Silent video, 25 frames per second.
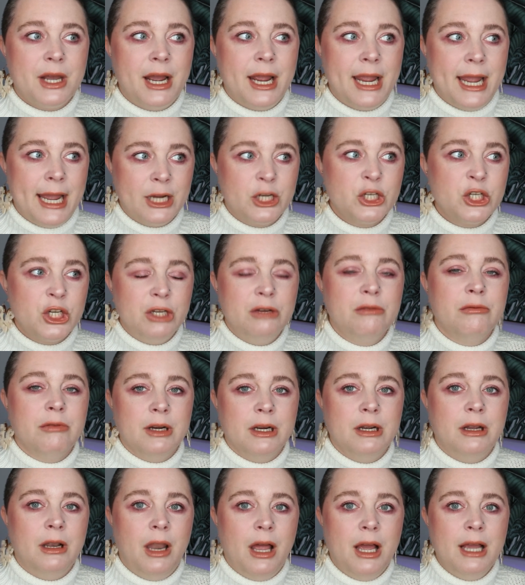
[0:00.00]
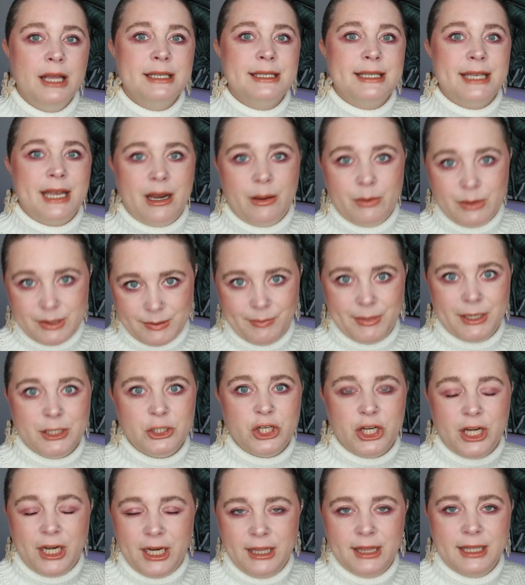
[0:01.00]
I actually realized that I was
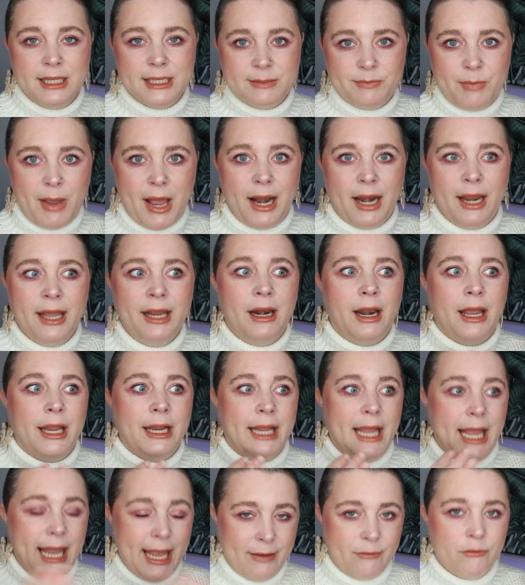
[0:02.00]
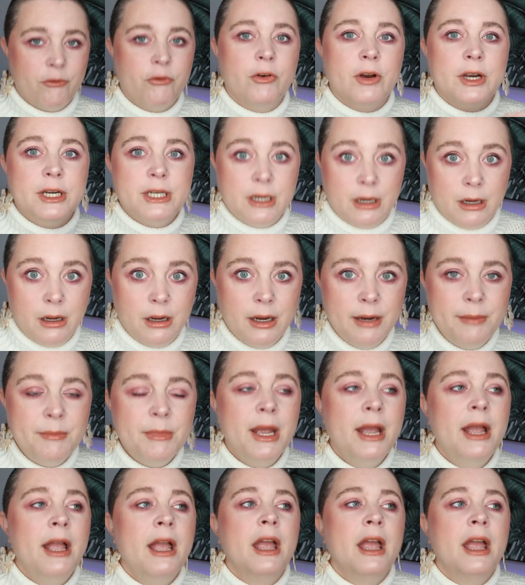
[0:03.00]
mentioning this palette like every time.